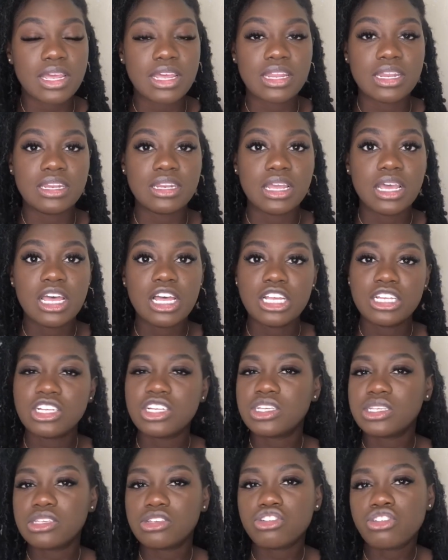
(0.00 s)
and
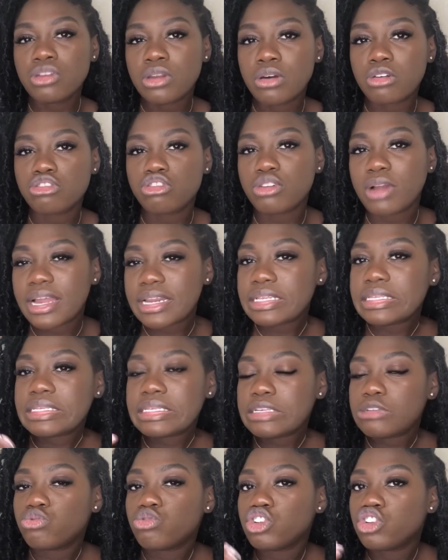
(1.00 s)
just, you know, try to
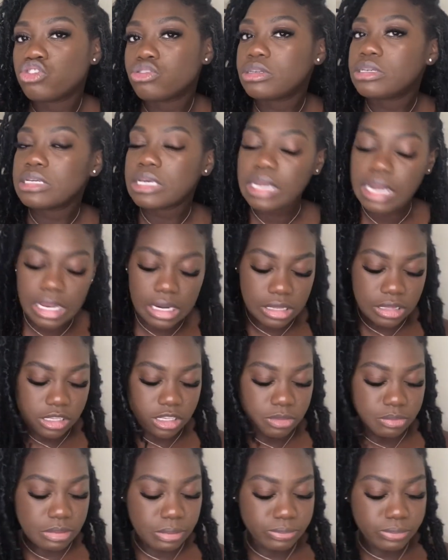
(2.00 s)
see what you can get out of
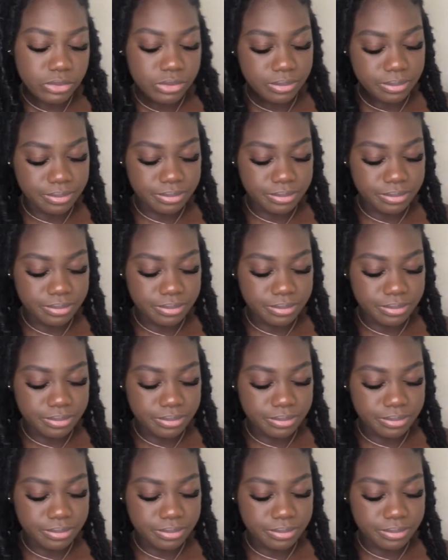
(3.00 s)
these people.